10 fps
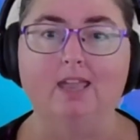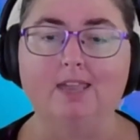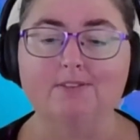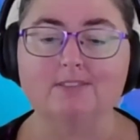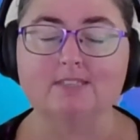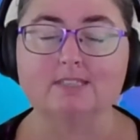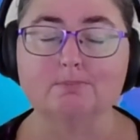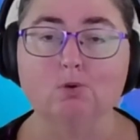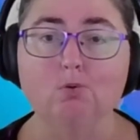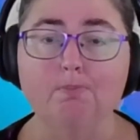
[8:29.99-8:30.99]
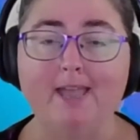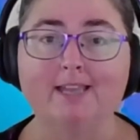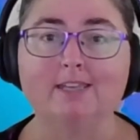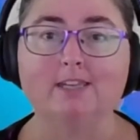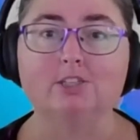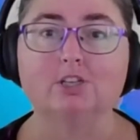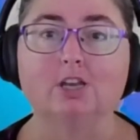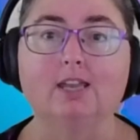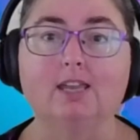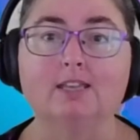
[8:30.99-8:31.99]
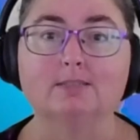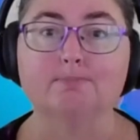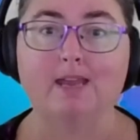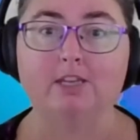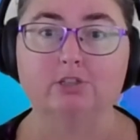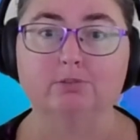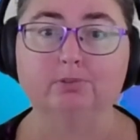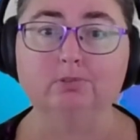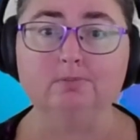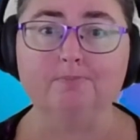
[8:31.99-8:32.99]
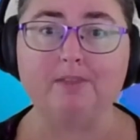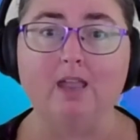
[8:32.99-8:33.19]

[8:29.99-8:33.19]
if it's a small package, it's manageable.